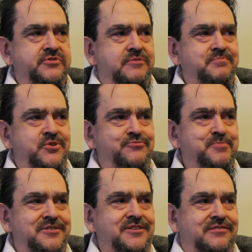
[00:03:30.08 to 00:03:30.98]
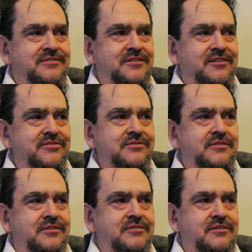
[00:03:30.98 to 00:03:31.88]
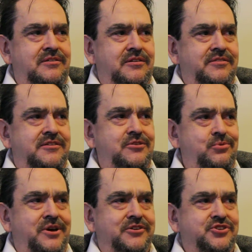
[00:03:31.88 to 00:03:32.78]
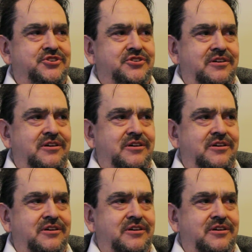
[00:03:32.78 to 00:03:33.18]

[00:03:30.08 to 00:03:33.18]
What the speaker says: a movement in the U.S.